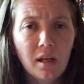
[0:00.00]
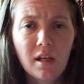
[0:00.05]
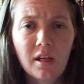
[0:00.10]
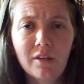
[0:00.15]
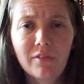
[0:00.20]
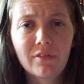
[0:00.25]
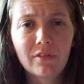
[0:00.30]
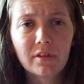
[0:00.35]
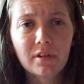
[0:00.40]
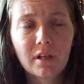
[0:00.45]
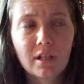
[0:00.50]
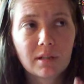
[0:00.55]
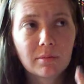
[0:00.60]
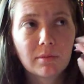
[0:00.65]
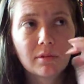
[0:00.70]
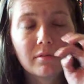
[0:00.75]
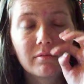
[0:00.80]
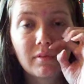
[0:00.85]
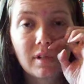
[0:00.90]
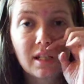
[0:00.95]
if you guys
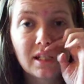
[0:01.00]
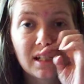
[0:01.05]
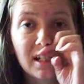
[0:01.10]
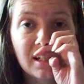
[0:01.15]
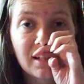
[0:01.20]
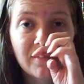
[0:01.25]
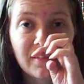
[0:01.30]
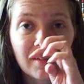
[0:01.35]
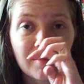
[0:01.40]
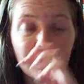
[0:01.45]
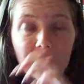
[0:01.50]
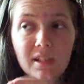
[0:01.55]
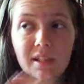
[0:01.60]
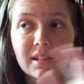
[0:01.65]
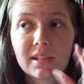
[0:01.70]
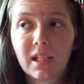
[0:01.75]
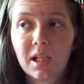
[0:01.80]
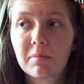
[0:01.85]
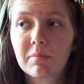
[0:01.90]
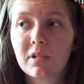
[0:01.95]
want to read any of them at the
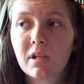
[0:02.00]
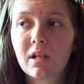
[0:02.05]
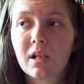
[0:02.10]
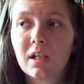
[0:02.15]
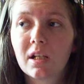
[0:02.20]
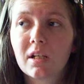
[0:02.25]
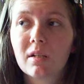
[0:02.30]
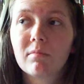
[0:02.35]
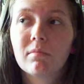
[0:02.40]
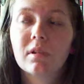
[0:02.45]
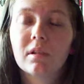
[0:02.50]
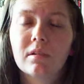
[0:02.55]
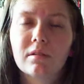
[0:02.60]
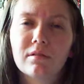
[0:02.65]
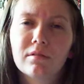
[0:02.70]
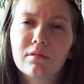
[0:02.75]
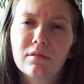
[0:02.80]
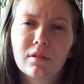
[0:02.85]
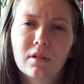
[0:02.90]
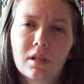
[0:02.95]
same time
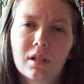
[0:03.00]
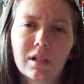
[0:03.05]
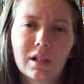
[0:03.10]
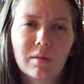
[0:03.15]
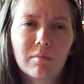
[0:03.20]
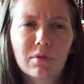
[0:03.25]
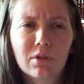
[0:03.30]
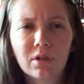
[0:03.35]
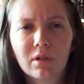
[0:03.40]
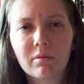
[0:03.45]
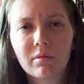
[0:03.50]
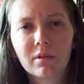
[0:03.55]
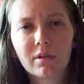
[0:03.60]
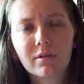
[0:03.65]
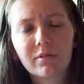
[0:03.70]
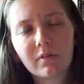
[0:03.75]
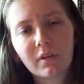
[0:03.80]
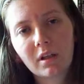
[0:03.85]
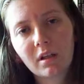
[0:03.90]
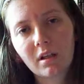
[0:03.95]
and you can let me know what you're
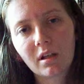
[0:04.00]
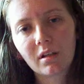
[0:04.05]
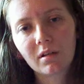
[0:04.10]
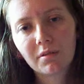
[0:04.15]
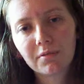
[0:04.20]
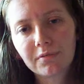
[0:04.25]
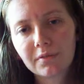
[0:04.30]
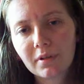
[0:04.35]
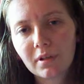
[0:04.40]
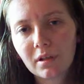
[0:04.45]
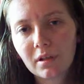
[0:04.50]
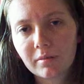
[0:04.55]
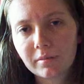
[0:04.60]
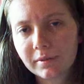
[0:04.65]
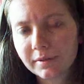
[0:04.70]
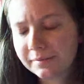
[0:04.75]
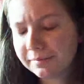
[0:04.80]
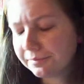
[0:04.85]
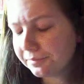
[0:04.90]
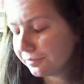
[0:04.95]
thinking of them
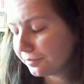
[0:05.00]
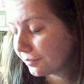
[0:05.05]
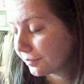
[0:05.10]
and